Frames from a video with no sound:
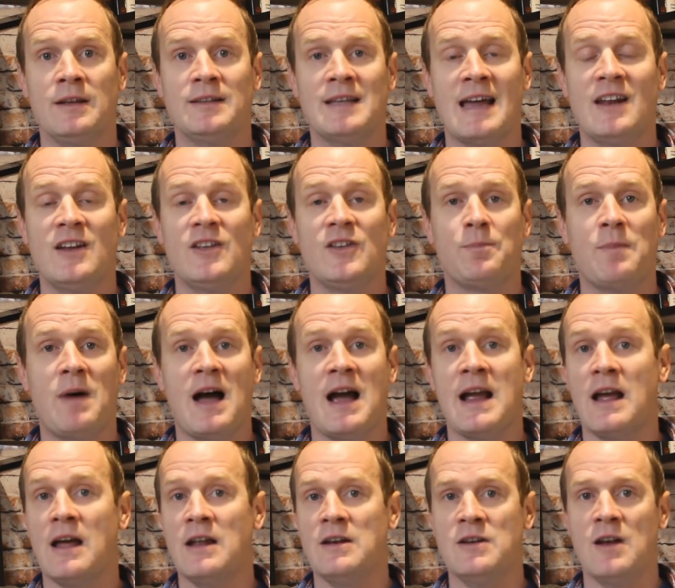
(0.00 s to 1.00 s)
That is
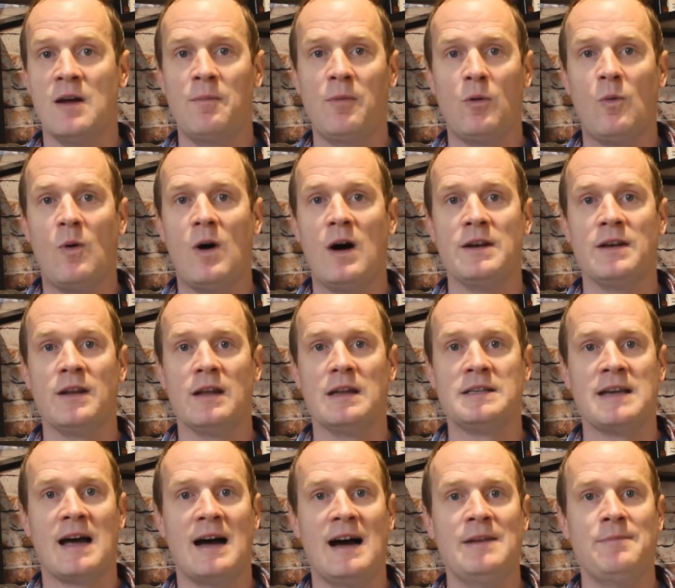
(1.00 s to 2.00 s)
my #1
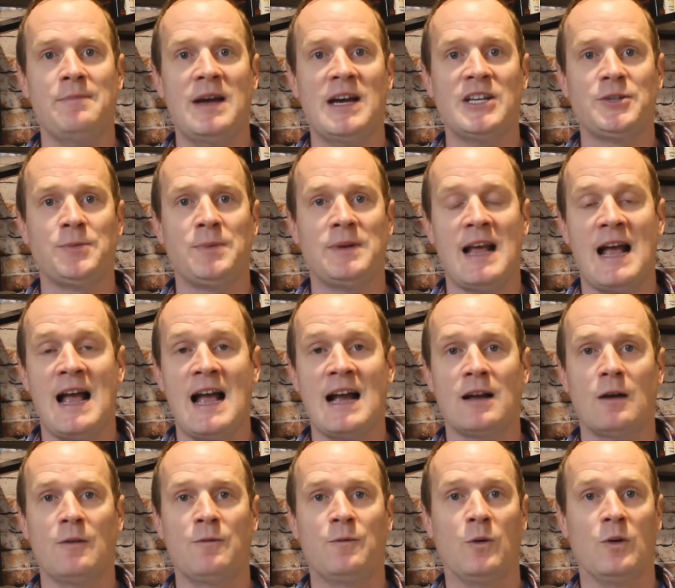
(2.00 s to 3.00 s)
time management
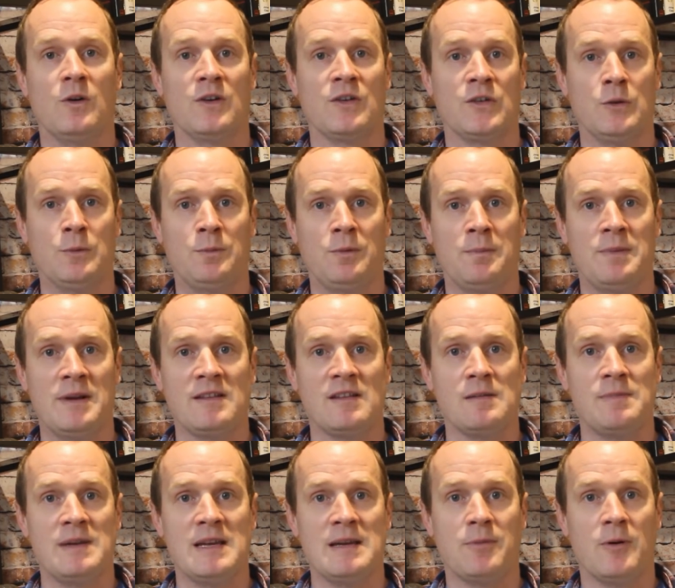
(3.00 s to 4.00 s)
hack for super
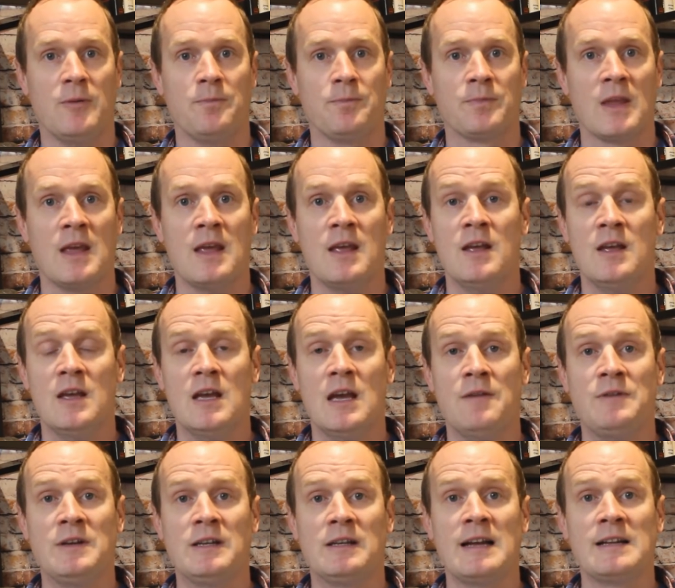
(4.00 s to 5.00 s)
busy people.
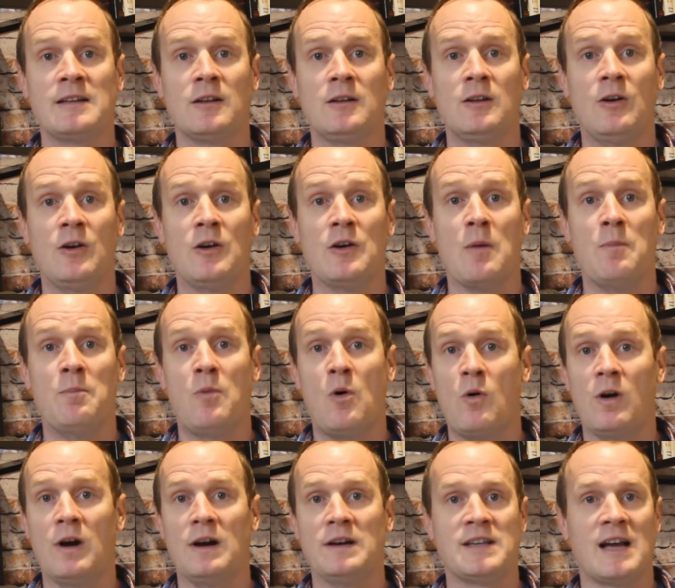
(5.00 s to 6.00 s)
If you'd like to learn
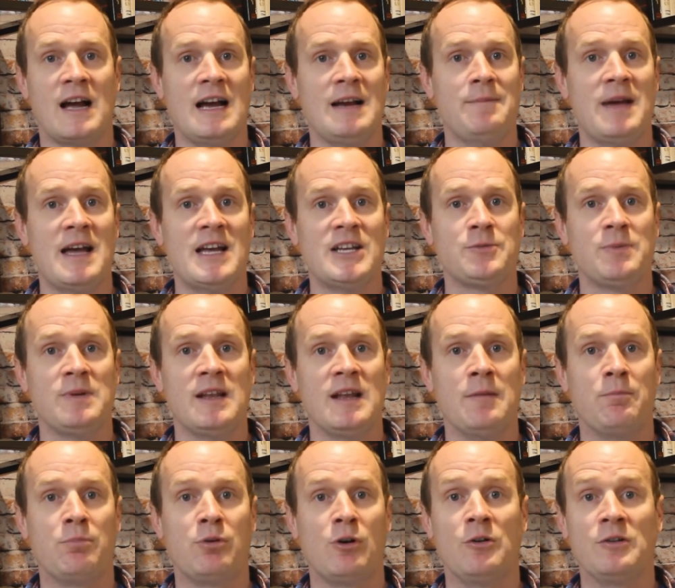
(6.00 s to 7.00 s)
more time management
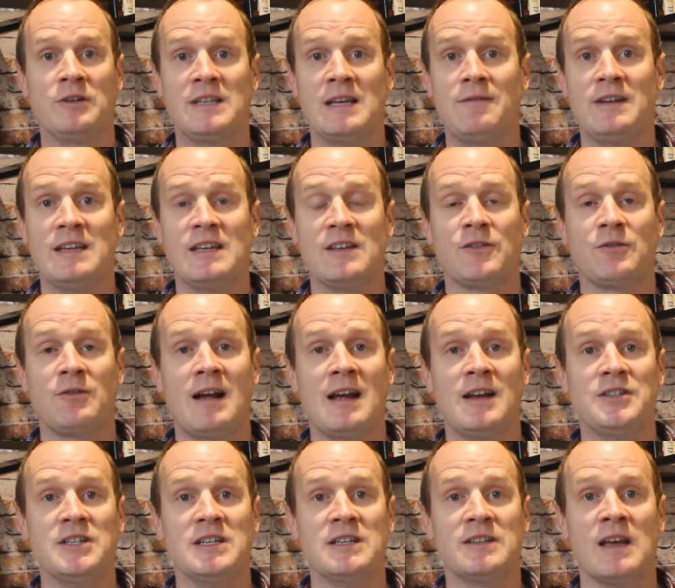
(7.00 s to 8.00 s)
and productivity
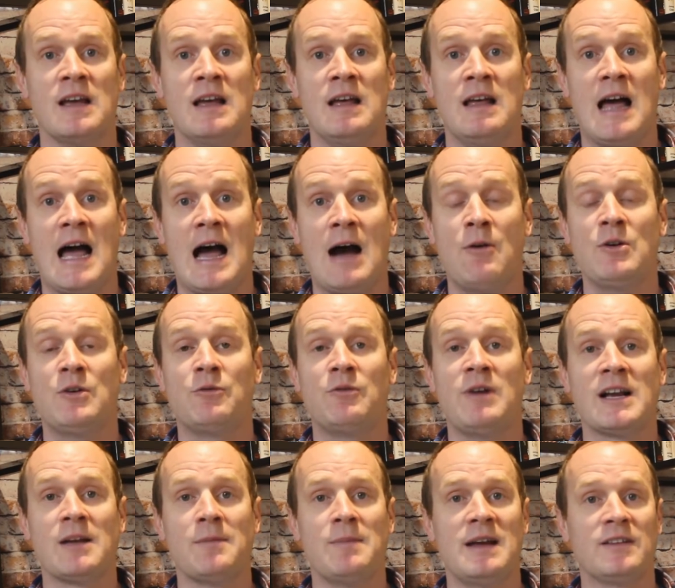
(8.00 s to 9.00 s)
strategies, I would
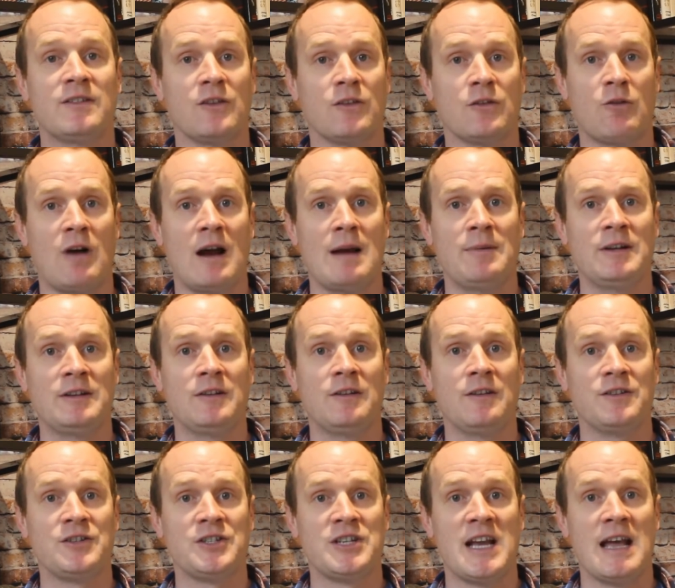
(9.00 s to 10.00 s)
recommend subscribing to
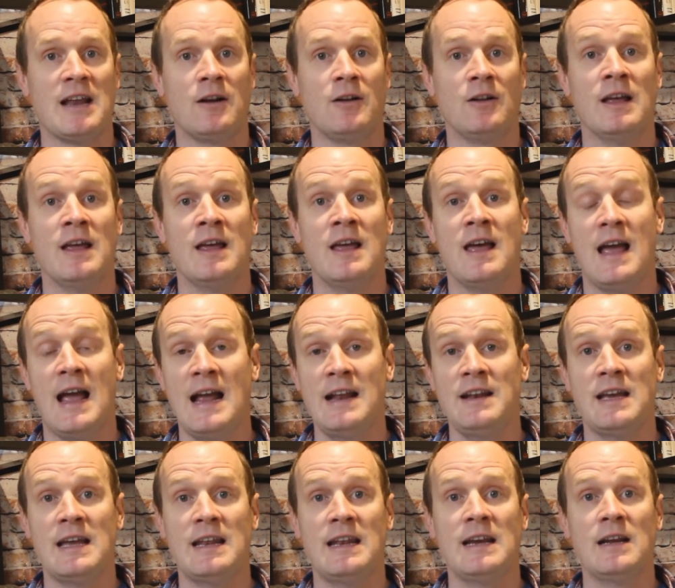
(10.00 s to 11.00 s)
this channel
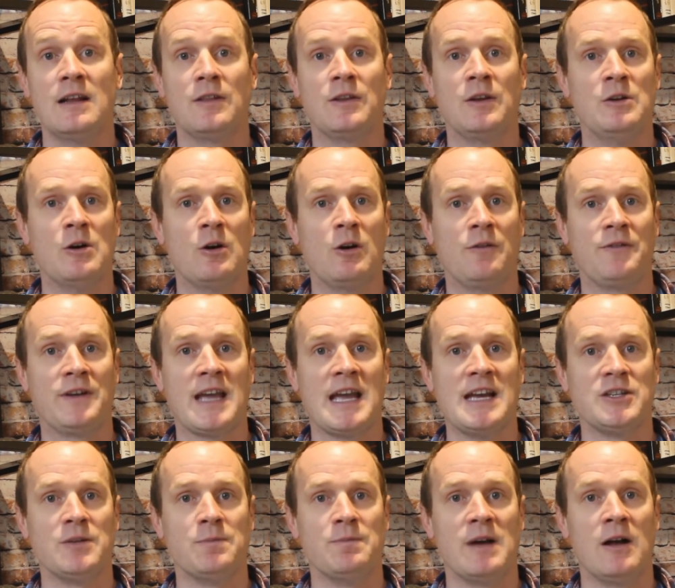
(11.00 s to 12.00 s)
and hitting the
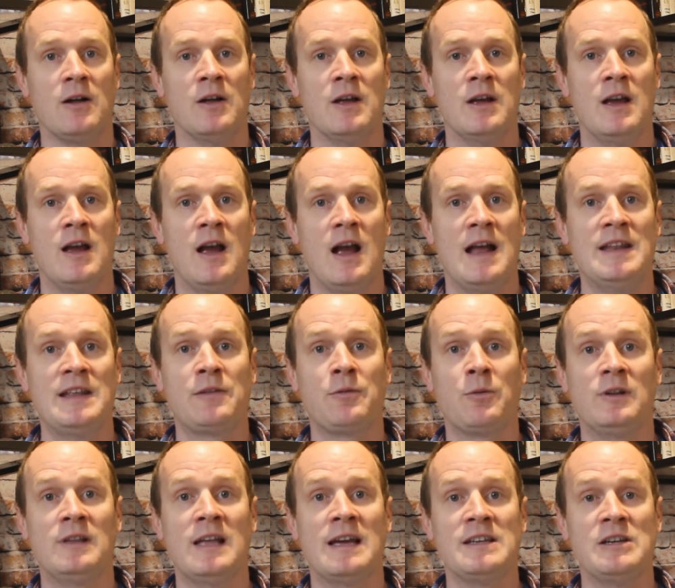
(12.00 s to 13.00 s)
notification bell, and this
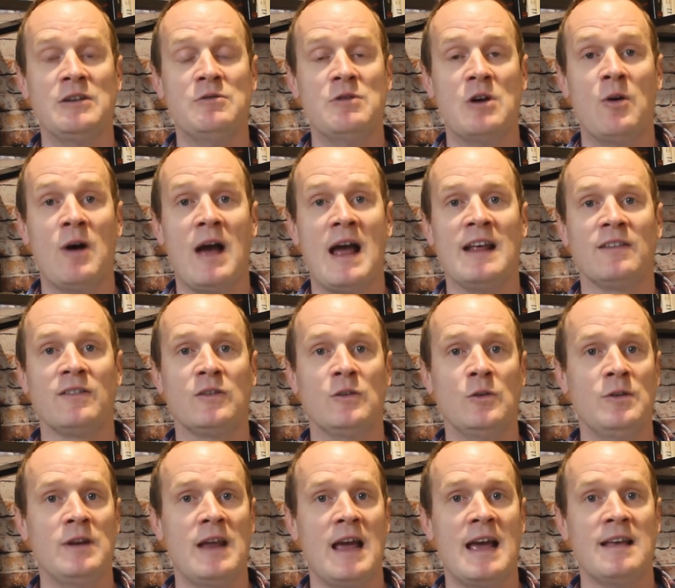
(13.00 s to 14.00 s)
will let you know as
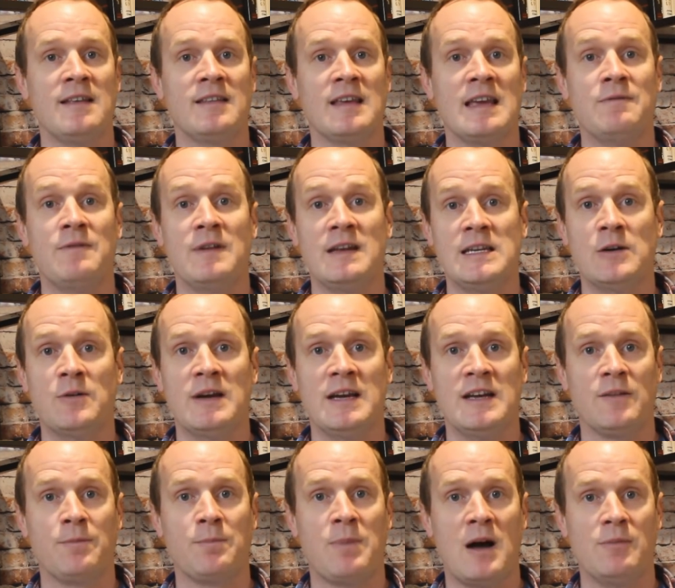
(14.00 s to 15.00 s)
soon as a video
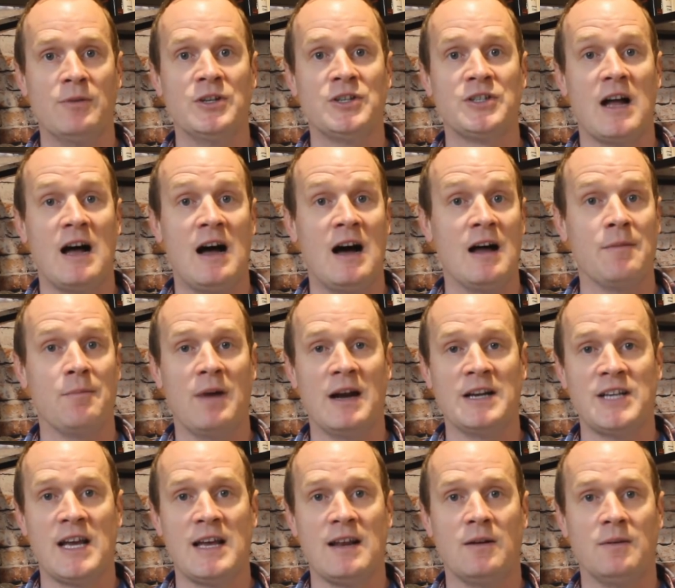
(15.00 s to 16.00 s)
is published on my
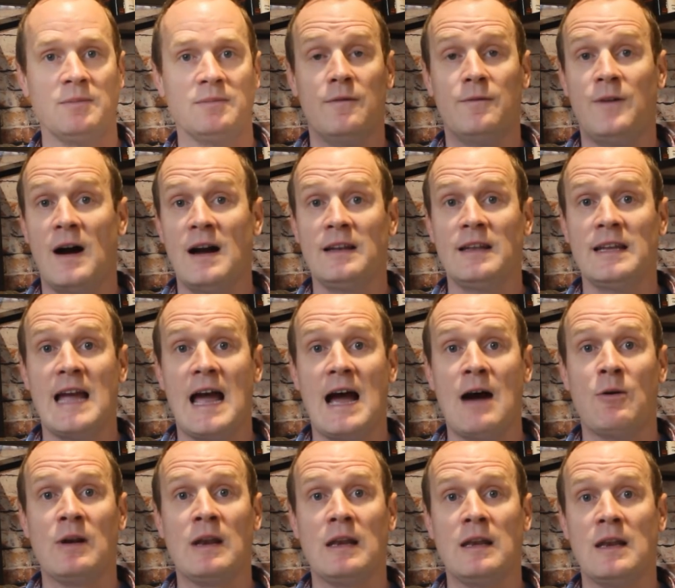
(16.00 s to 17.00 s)
channel. Finally,
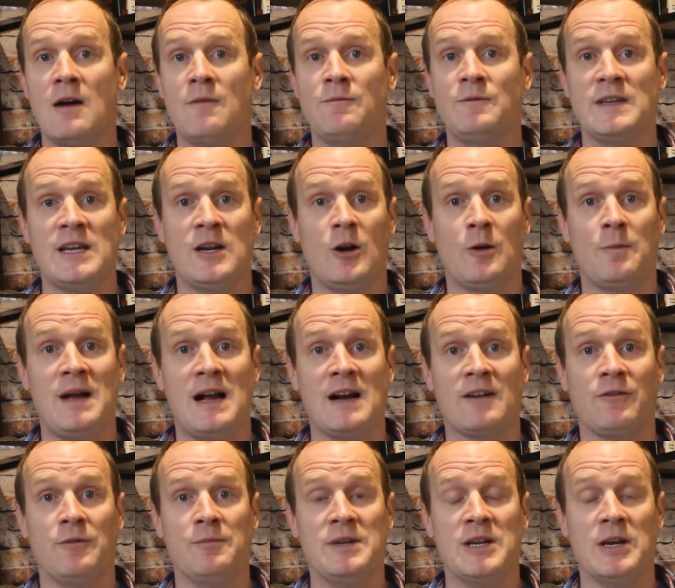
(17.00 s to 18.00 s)
I would love to hear
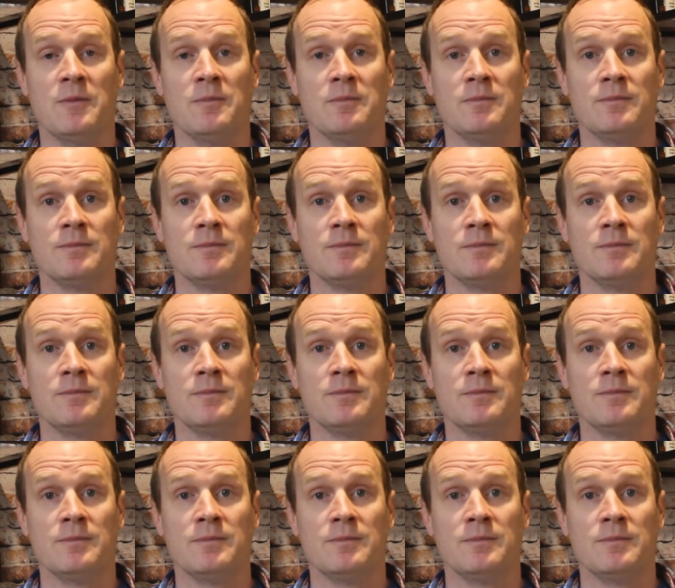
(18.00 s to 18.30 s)
back from you.